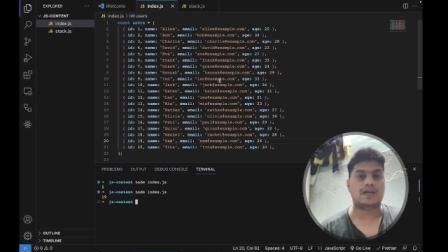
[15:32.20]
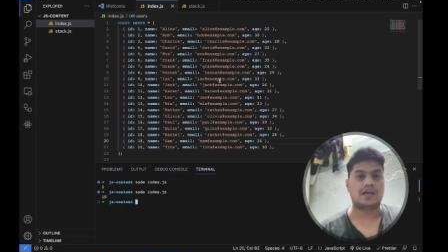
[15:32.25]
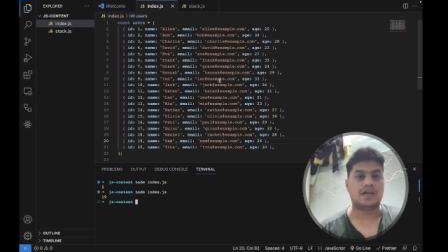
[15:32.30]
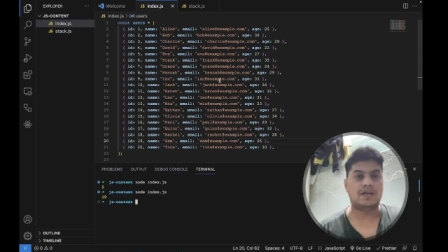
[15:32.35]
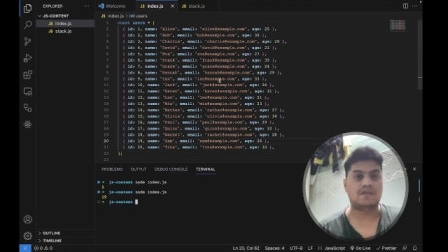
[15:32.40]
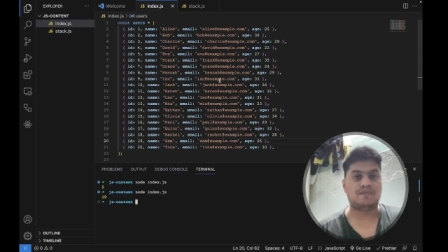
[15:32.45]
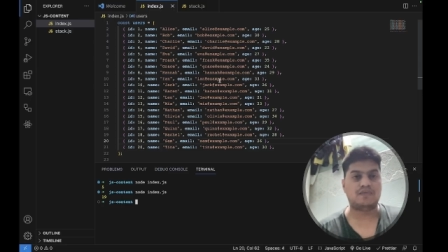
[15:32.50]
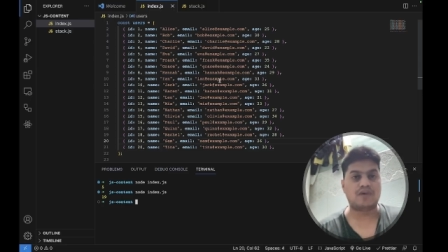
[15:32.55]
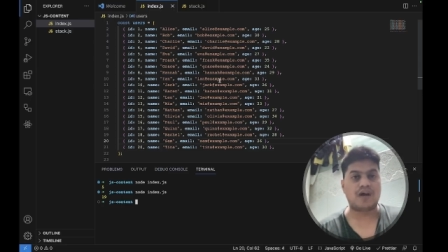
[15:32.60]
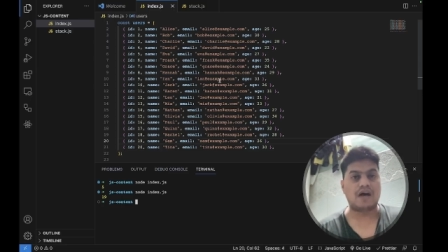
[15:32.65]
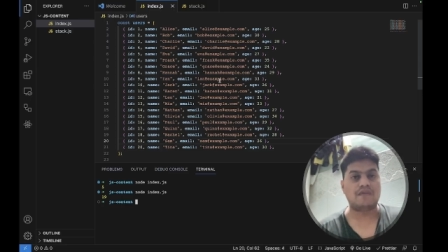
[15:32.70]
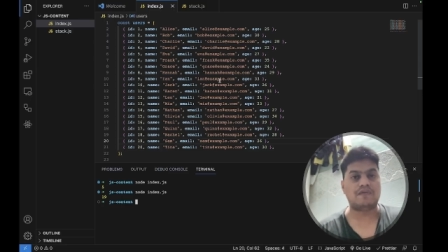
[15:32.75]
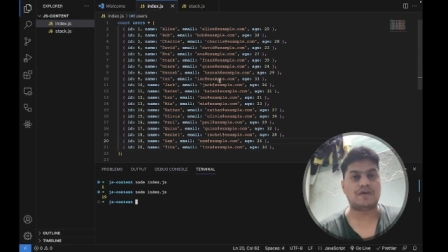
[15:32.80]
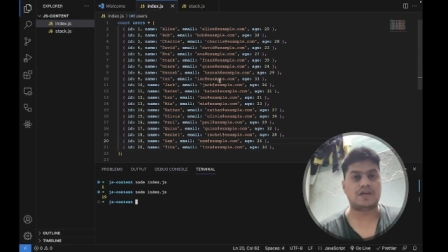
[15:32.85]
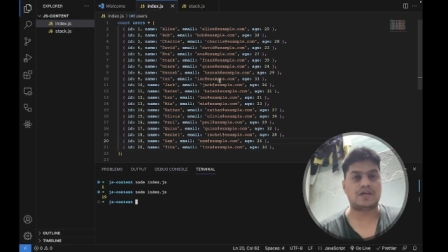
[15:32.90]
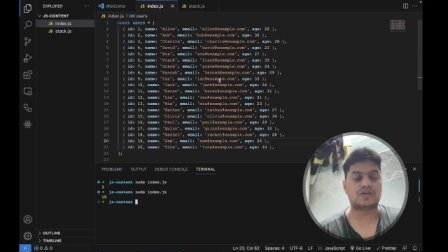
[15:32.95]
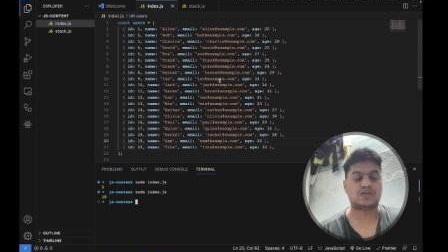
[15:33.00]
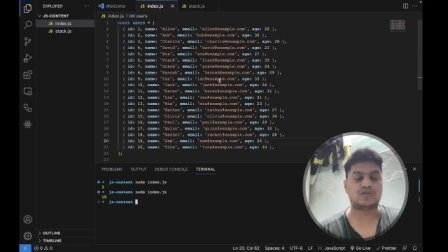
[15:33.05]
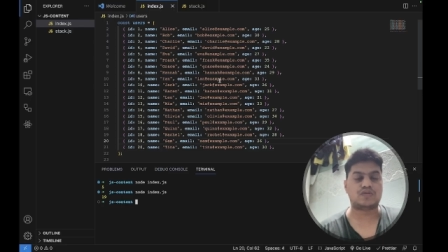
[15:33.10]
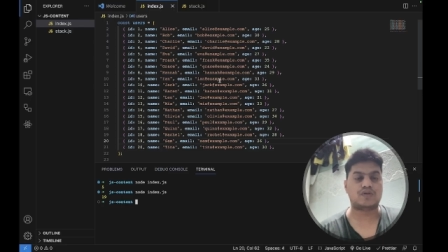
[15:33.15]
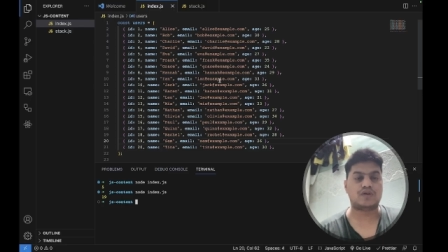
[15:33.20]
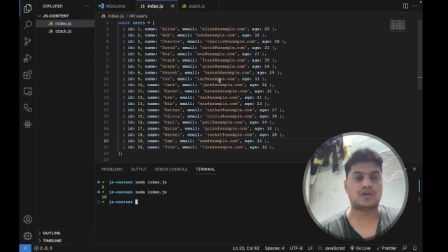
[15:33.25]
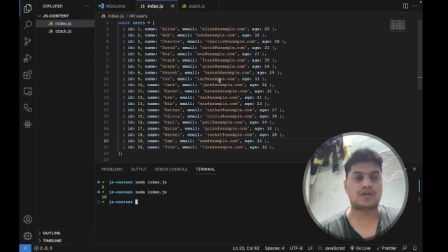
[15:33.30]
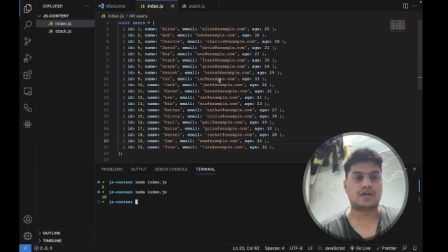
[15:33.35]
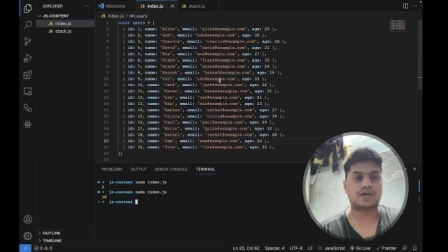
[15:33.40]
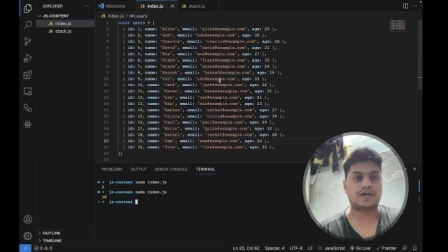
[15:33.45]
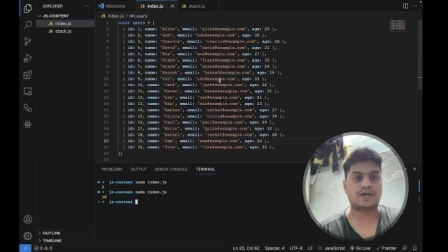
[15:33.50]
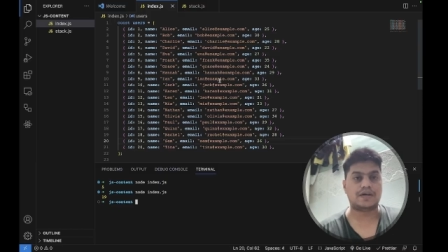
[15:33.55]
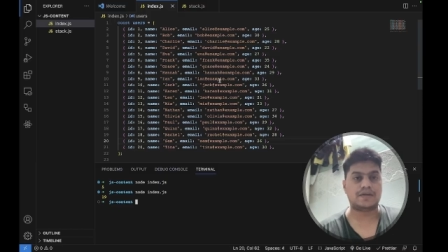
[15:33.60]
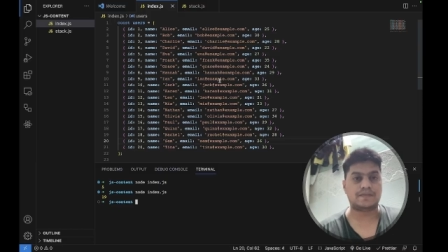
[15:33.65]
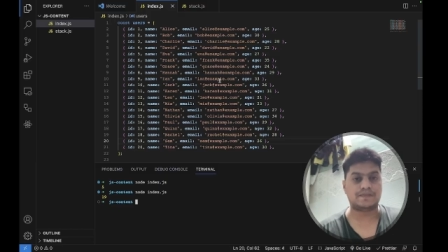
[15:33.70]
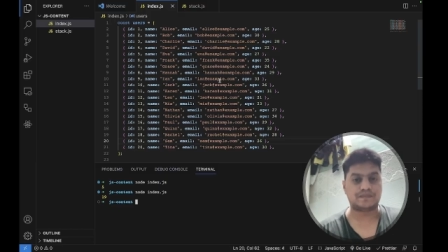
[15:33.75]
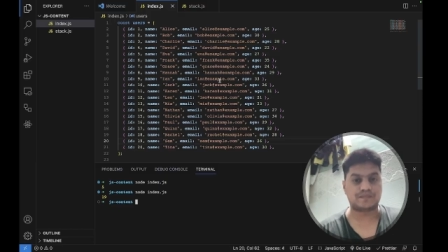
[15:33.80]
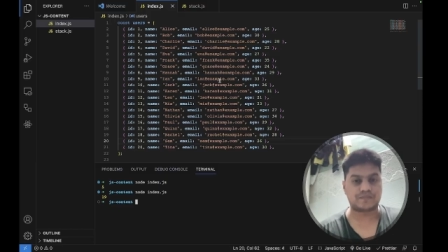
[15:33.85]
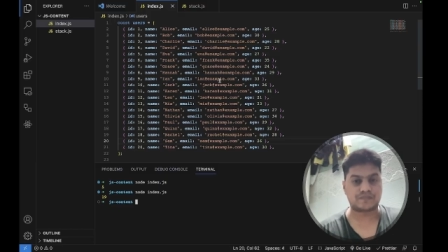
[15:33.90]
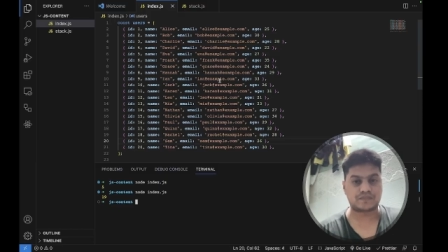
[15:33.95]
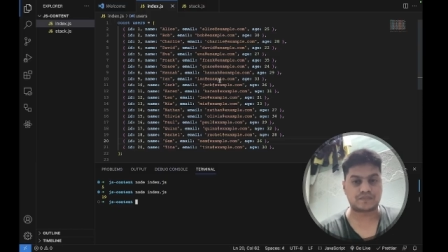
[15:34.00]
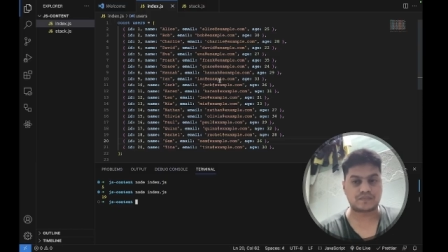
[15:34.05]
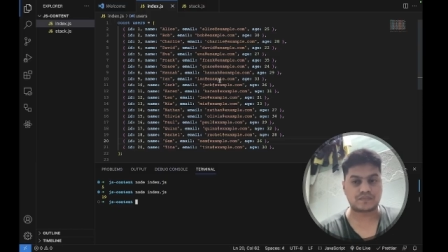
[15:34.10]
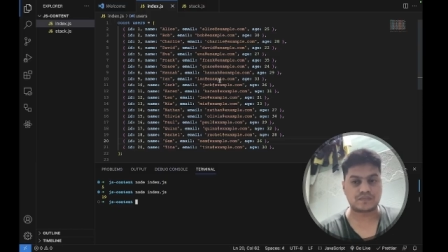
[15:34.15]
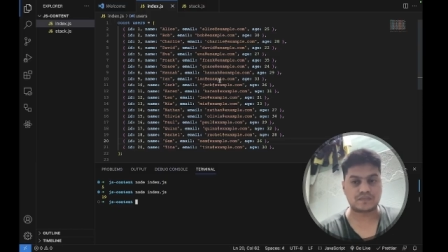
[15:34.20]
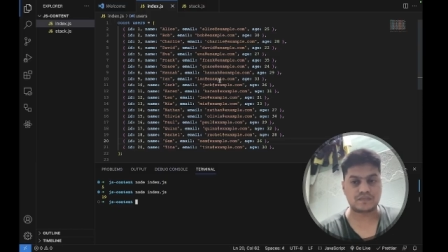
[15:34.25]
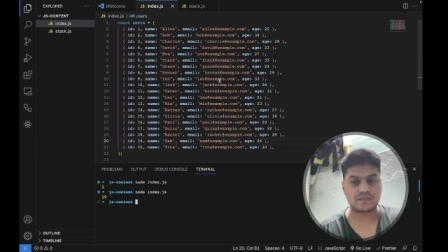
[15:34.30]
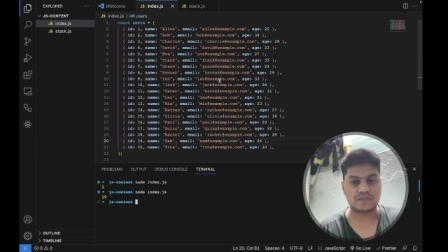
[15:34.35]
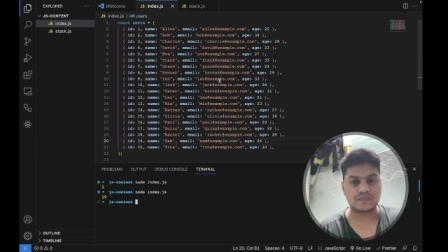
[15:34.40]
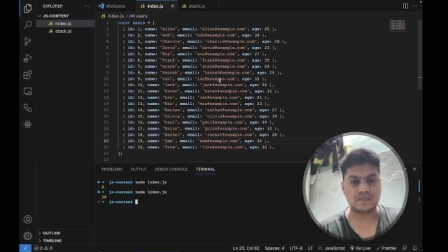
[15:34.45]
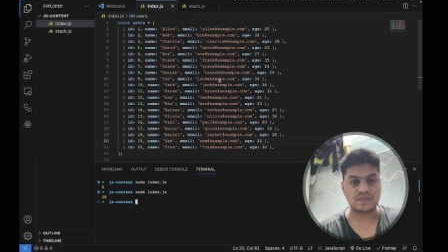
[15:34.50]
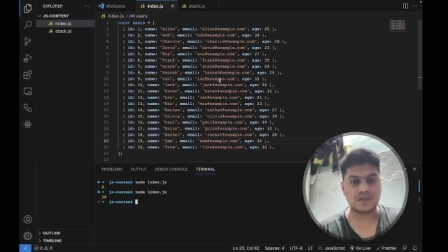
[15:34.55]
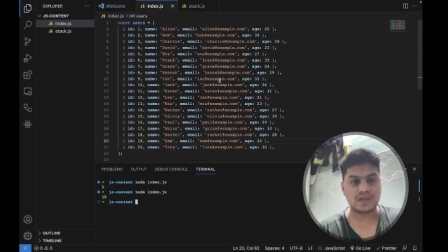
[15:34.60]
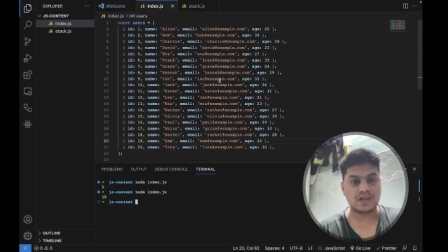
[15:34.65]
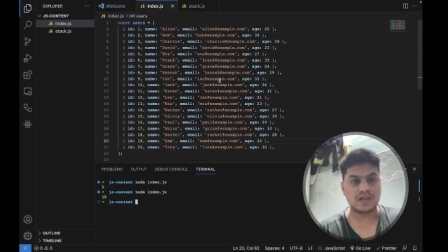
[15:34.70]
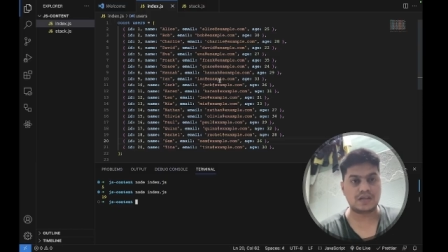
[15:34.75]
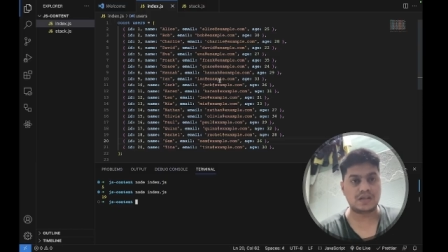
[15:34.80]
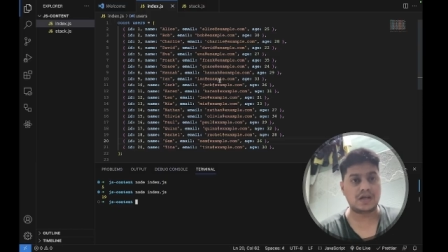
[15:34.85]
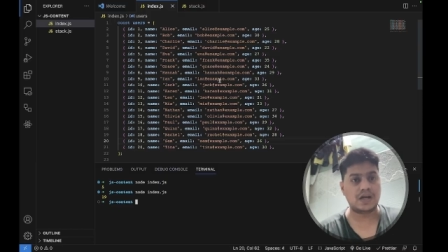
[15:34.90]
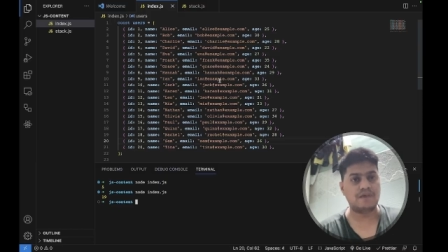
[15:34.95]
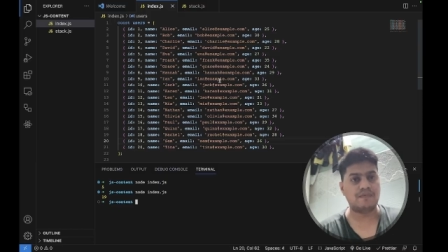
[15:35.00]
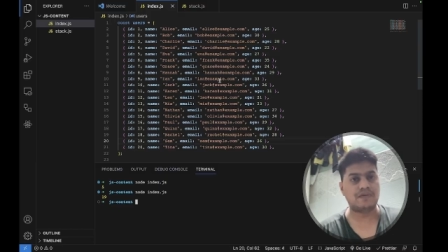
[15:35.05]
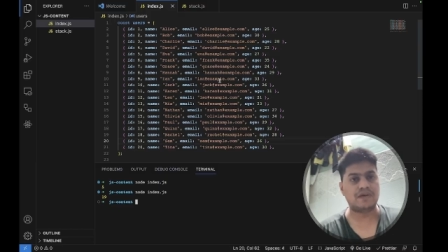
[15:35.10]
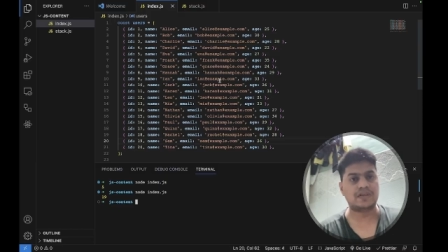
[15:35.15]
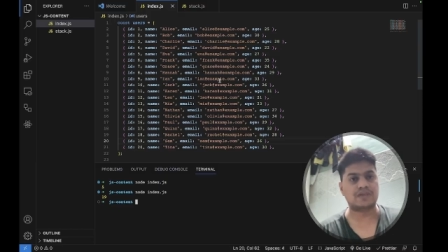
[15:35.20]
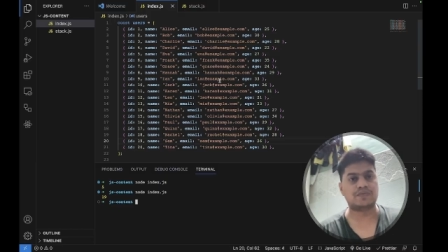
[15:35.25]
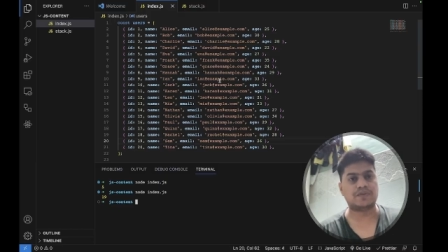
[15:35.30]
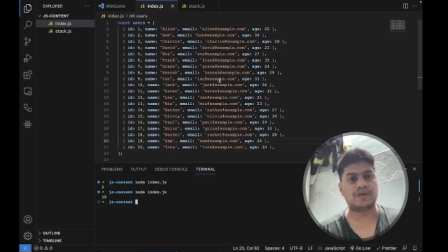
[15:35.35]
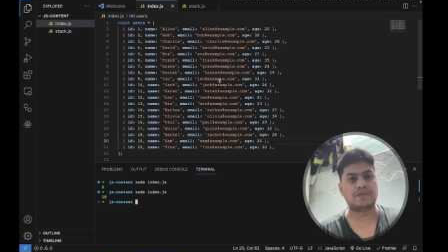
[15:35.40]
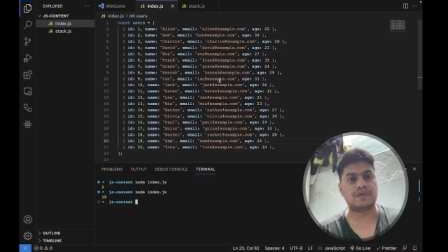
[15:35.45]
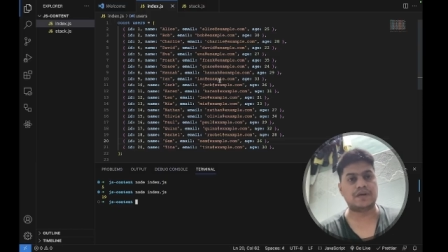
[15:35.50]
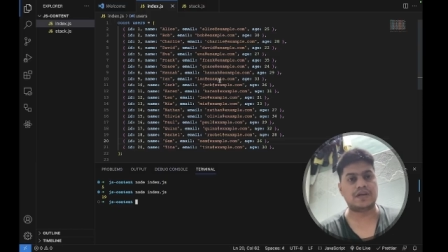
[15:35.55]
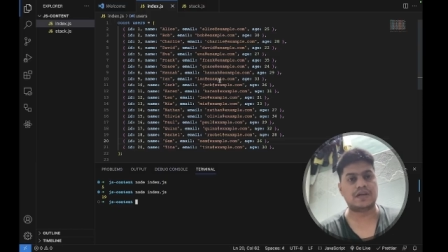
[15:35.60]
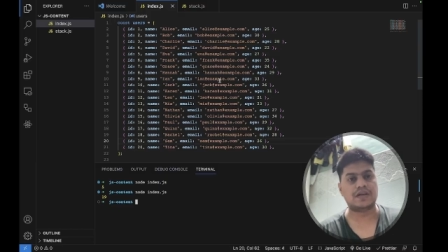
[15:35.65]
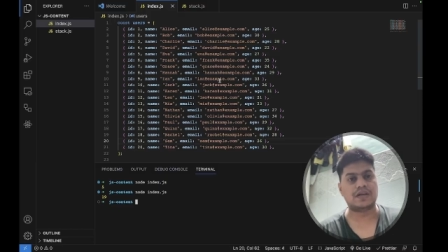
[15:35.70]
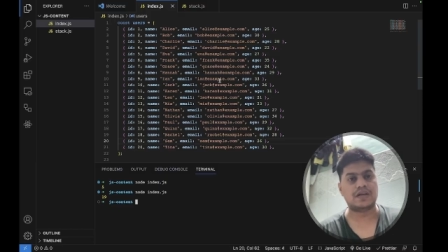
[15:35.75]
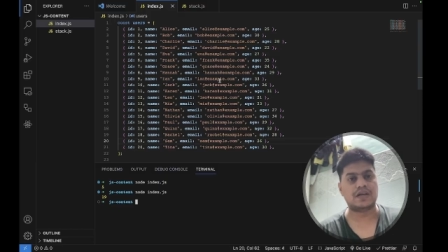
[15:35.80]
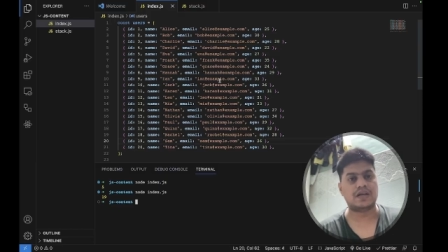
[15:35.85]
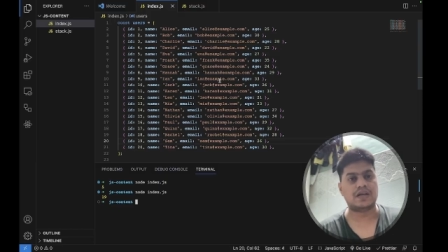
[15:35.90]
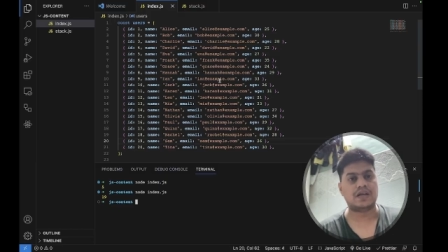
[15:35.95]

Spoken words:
if you have understood the difference between